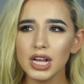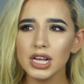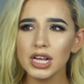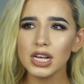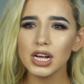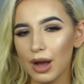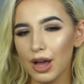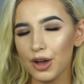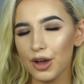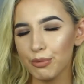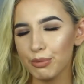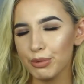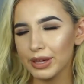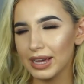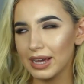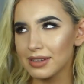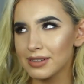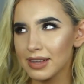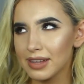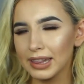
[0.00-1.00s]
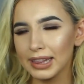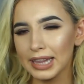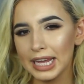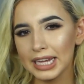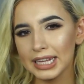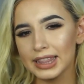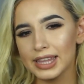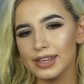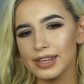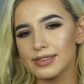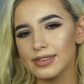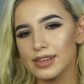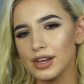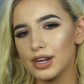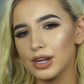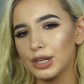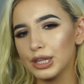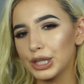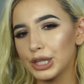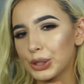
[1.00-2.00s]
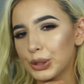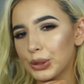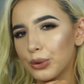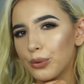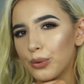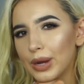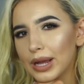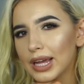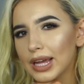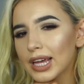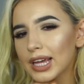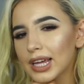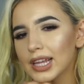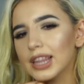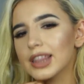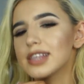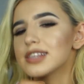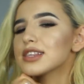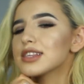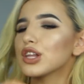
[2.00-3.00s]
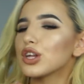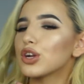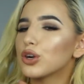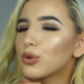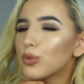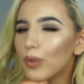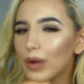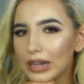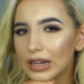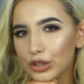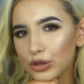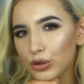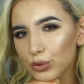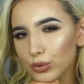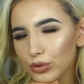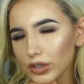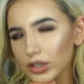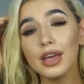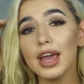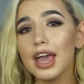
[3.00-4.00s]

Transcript: I hope you guys like this little quick toot.